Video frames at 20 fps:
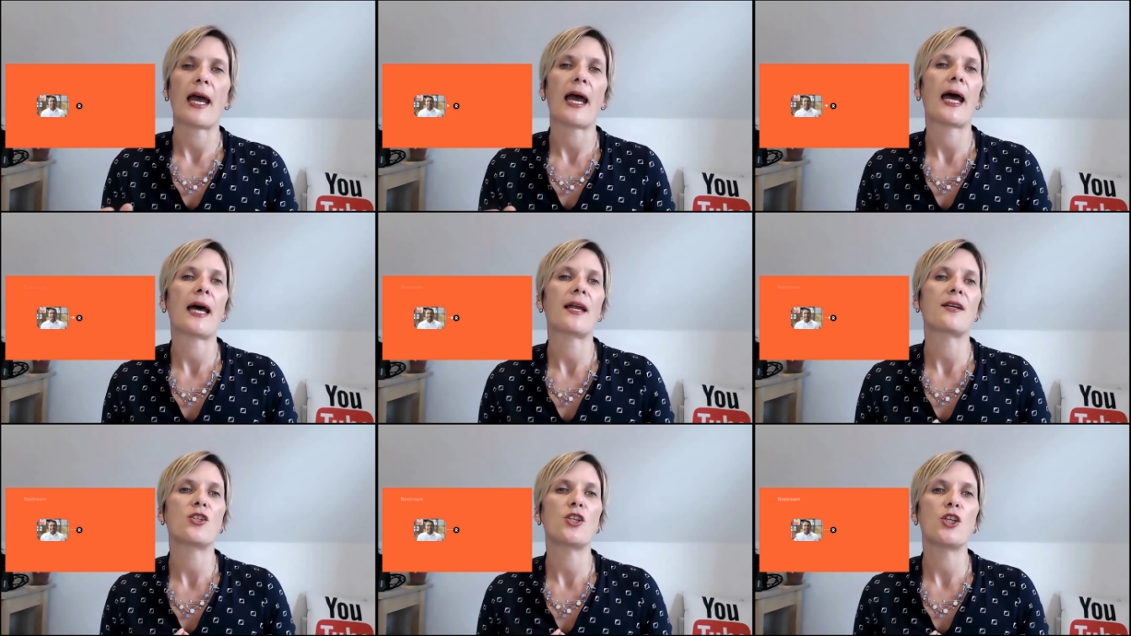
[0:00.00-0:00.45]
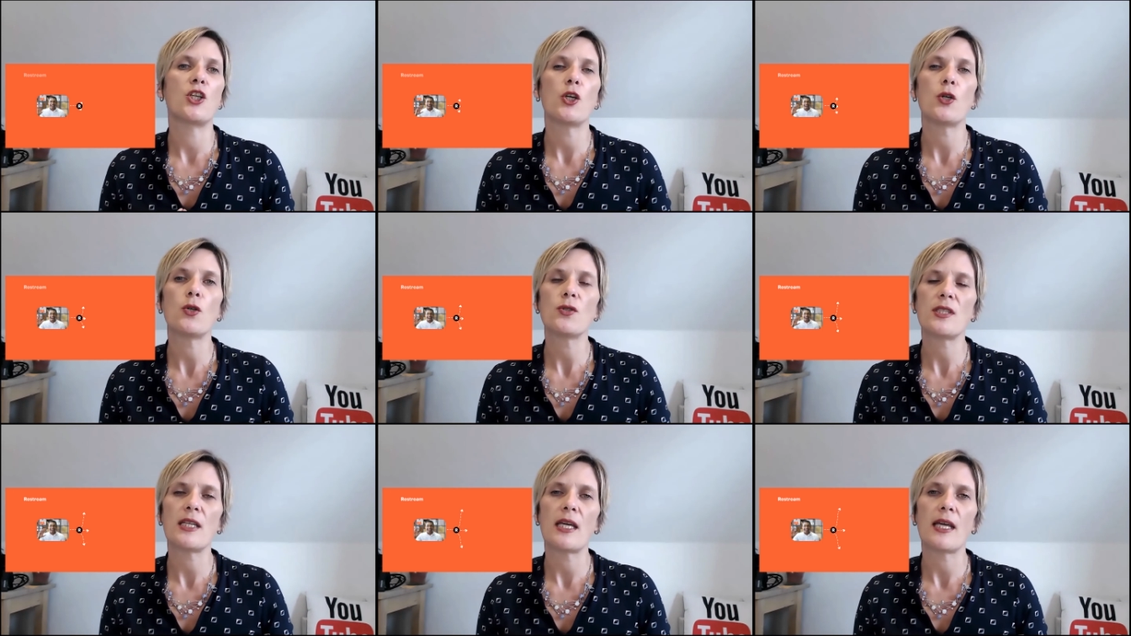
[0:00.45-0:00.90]
and
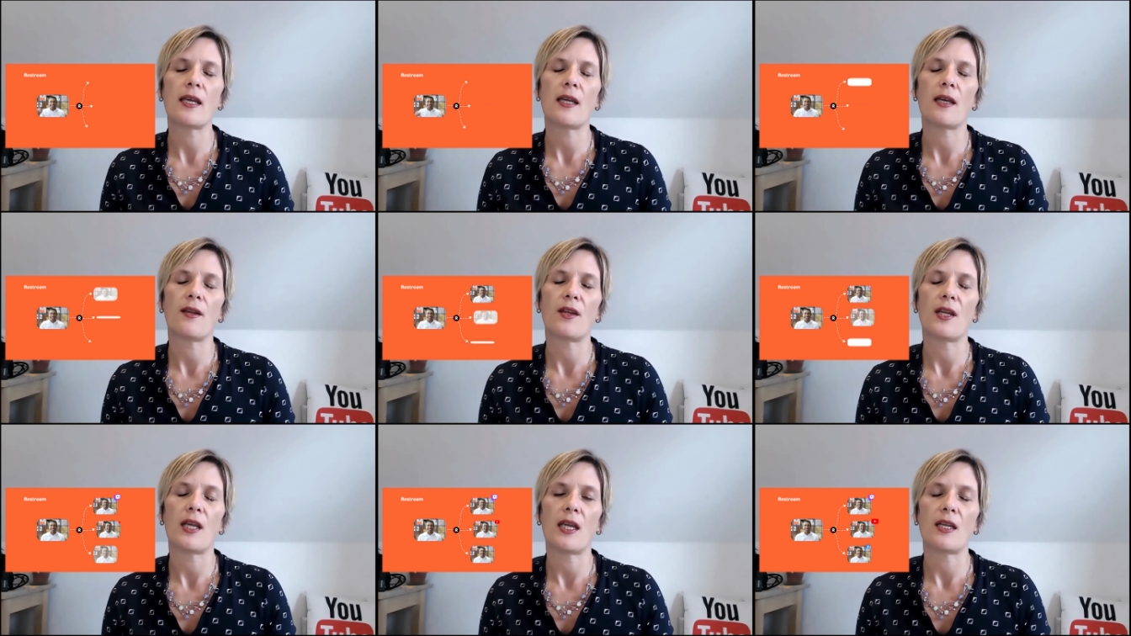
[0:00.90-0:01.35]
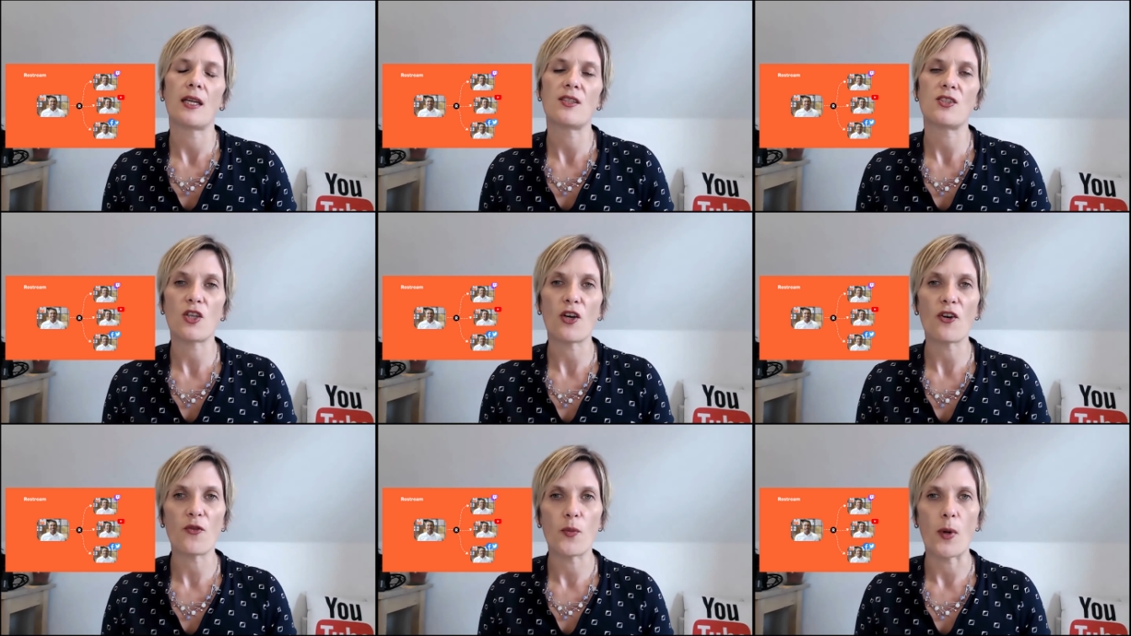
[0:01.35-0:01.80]
using the
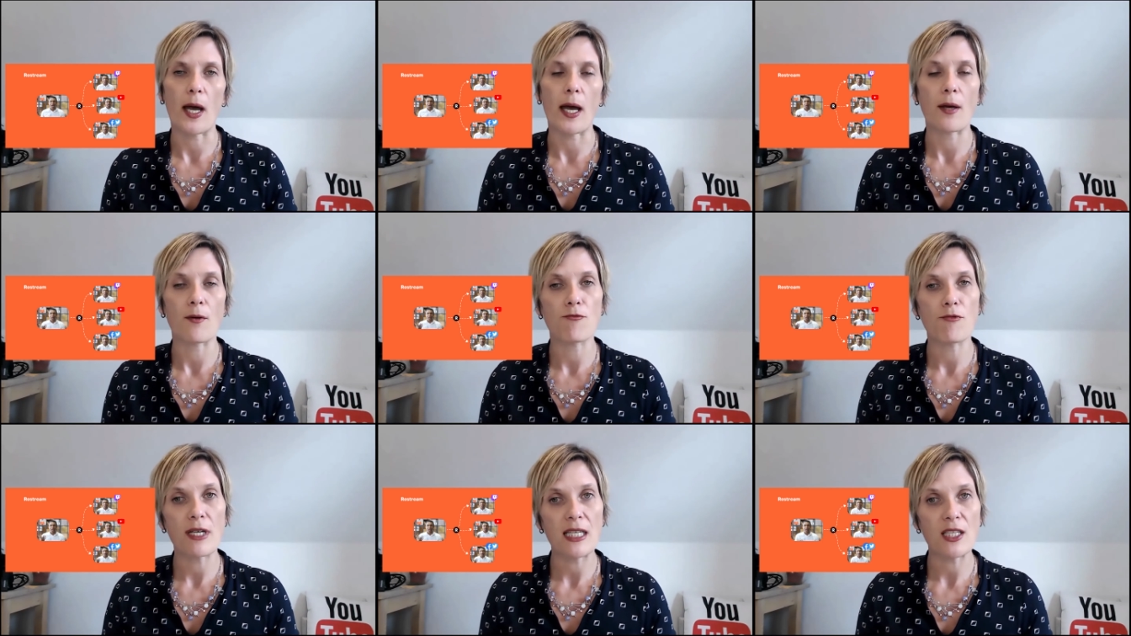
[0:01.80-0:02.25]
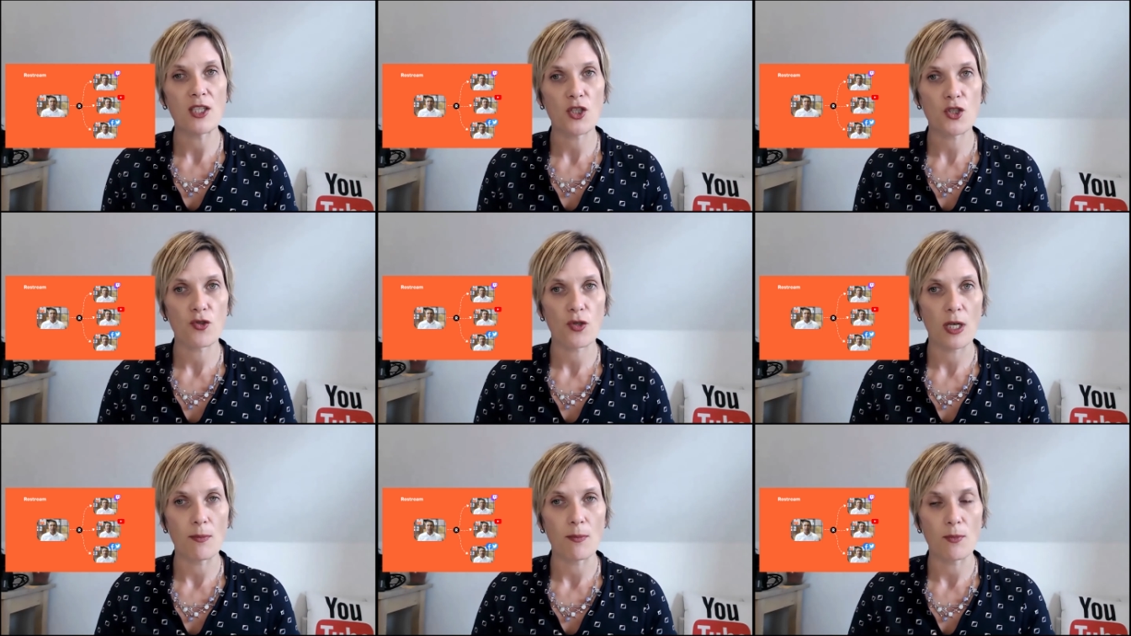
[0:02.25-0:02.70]
software
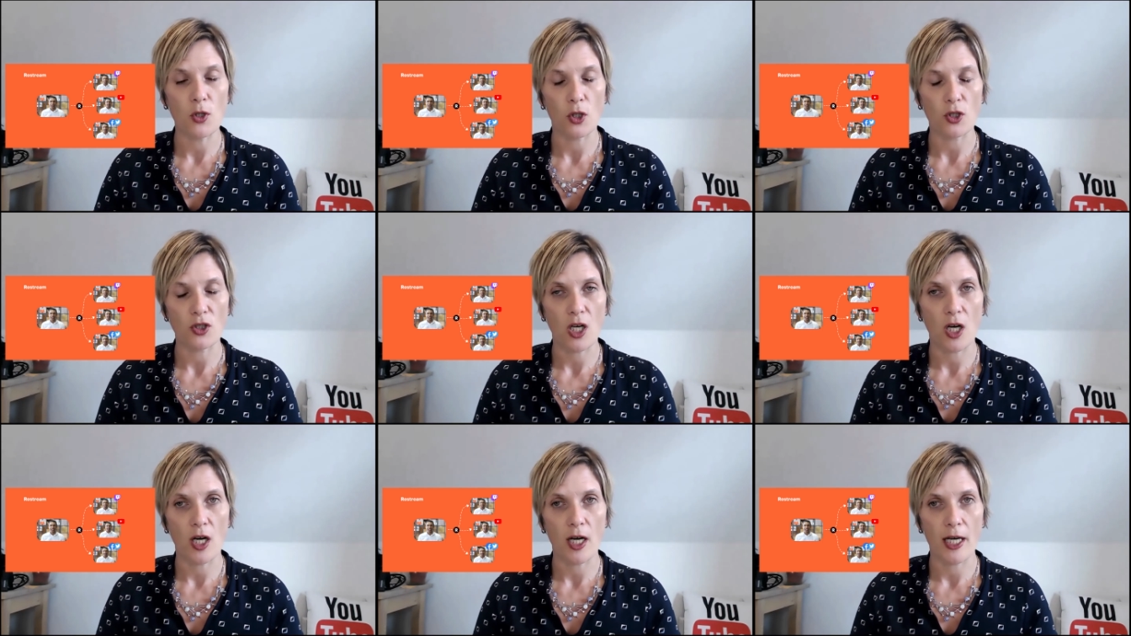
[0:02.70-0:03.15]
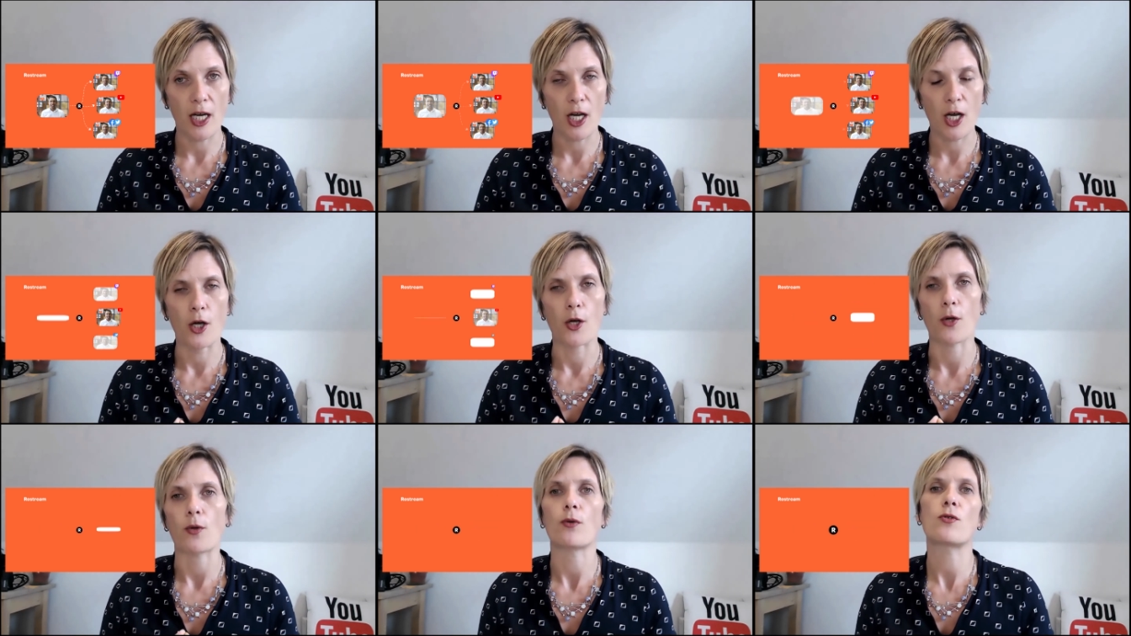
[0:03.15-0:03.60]

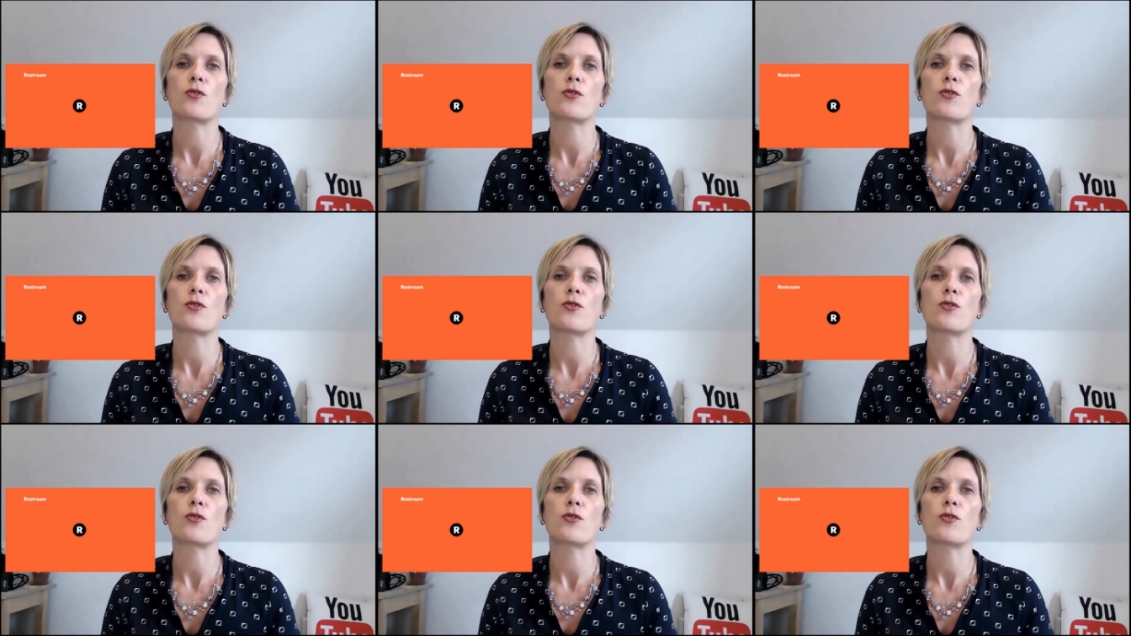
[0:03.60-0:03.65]
restream.io